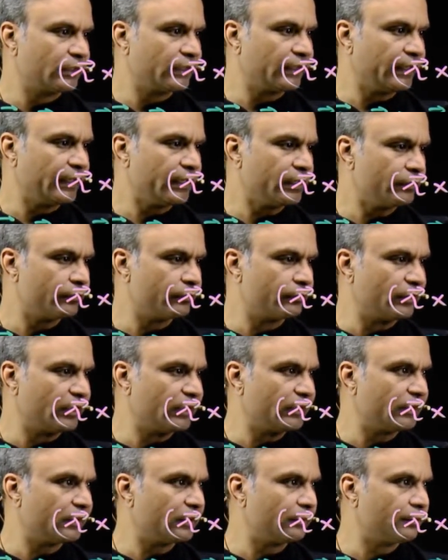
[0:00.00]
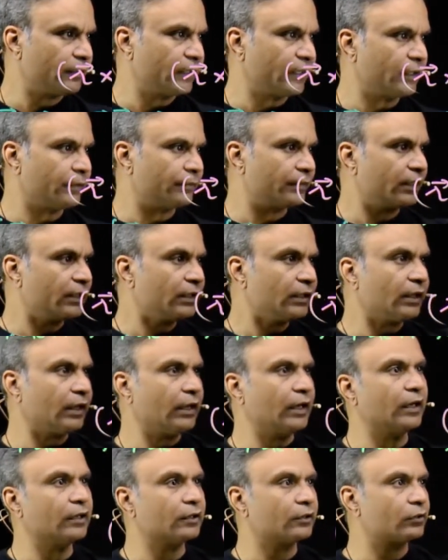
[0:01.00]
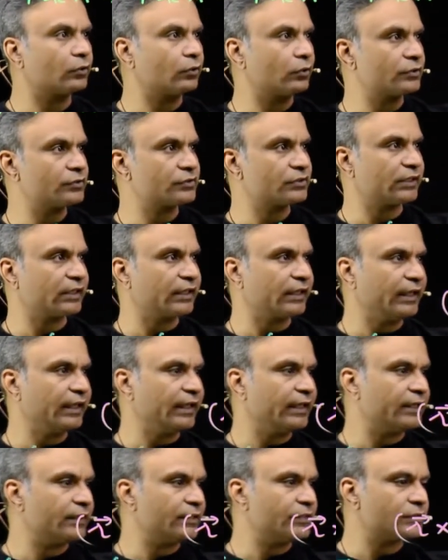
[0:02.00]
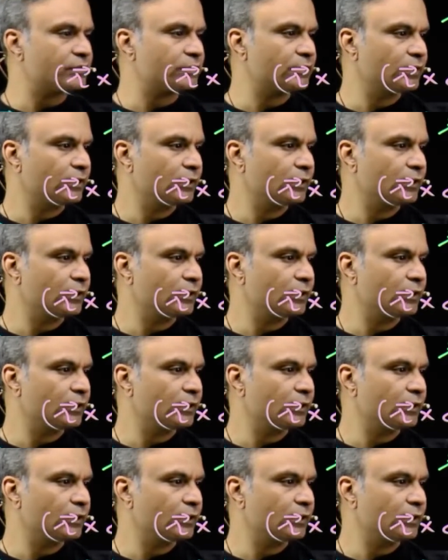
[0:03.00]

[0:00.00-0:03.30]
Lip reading: k multiplied by r cross a is